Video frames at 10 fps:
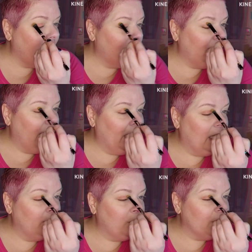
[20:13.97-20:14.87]
the
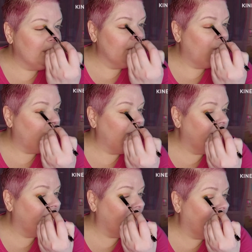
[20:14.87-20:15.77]
animals who
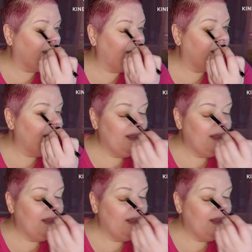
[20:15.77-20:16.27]
live there.